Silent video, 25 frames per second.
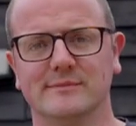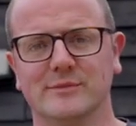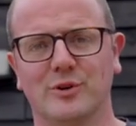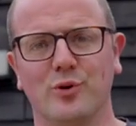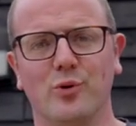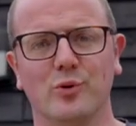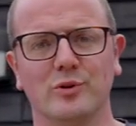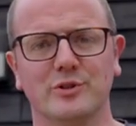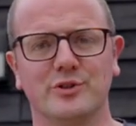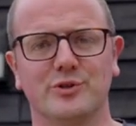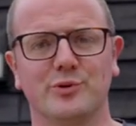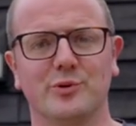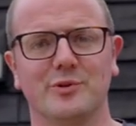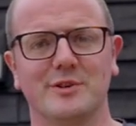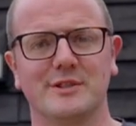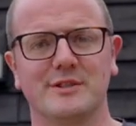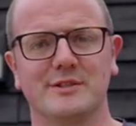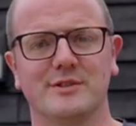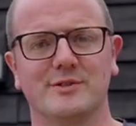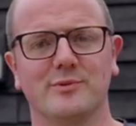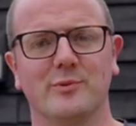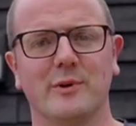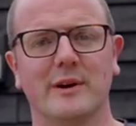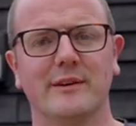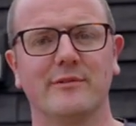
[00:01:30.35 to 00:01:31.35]
Cold storage
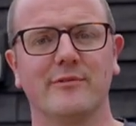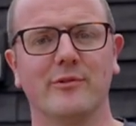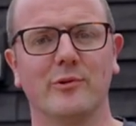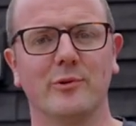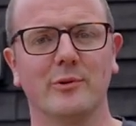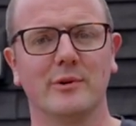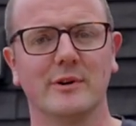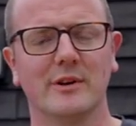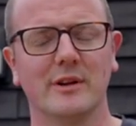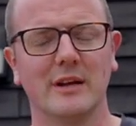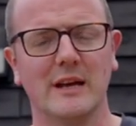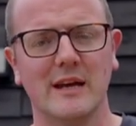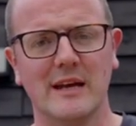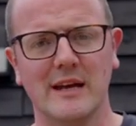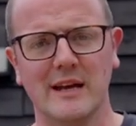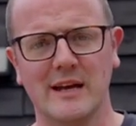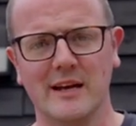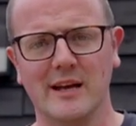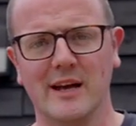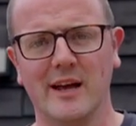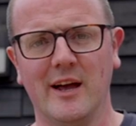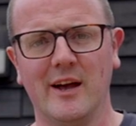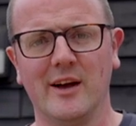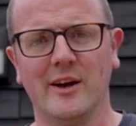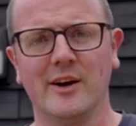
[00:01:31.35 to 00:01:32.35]
is the way forward.
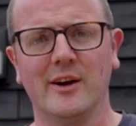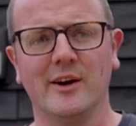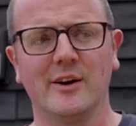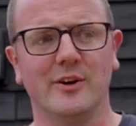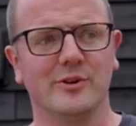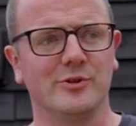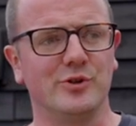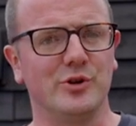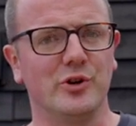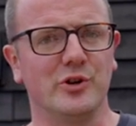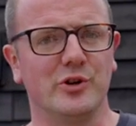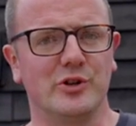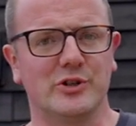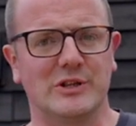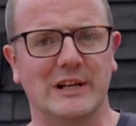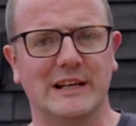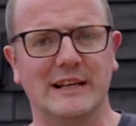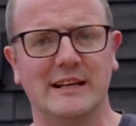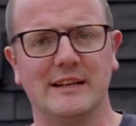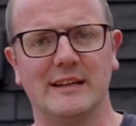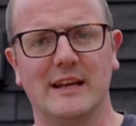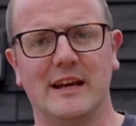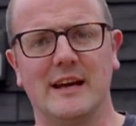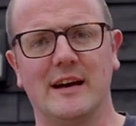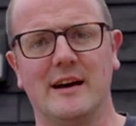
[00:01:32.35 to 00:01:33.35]

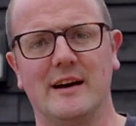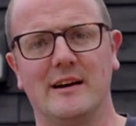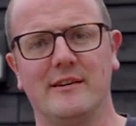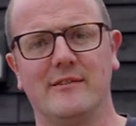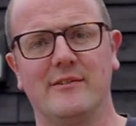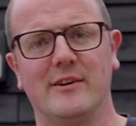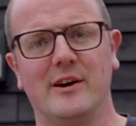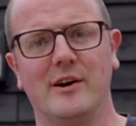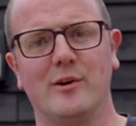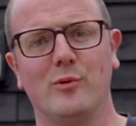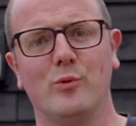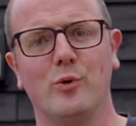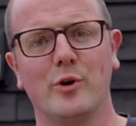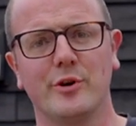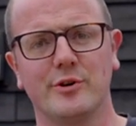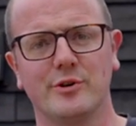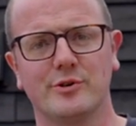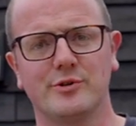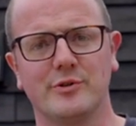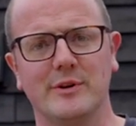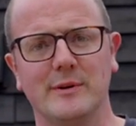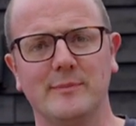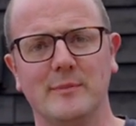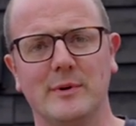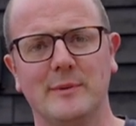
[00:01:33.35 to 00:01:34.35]
Unusually, they have a water
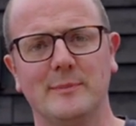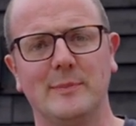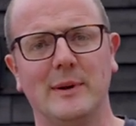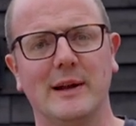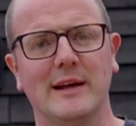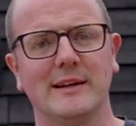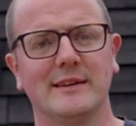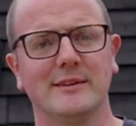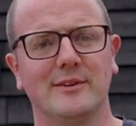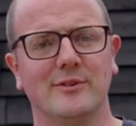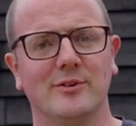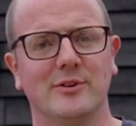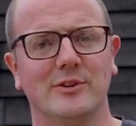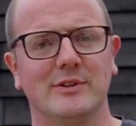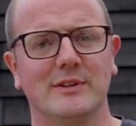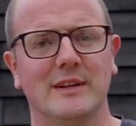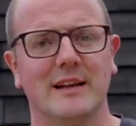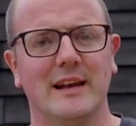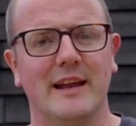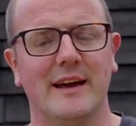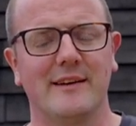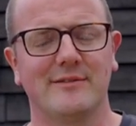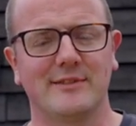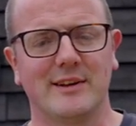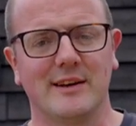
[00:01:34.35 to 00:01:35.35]
treatment plant on the
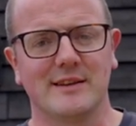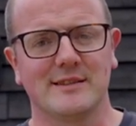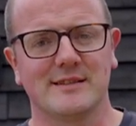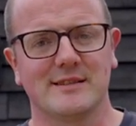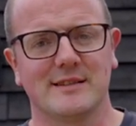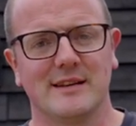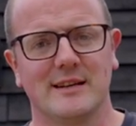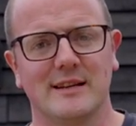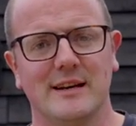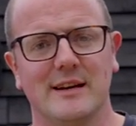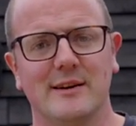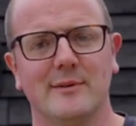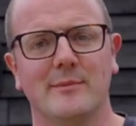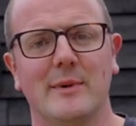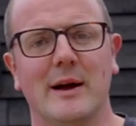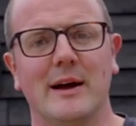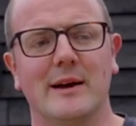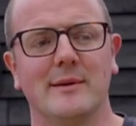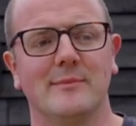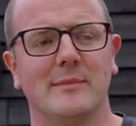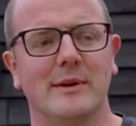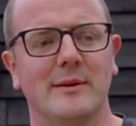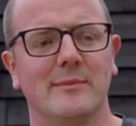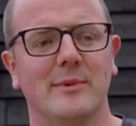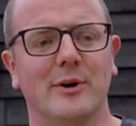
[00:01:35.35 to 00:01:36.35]
left-hand side here behind me.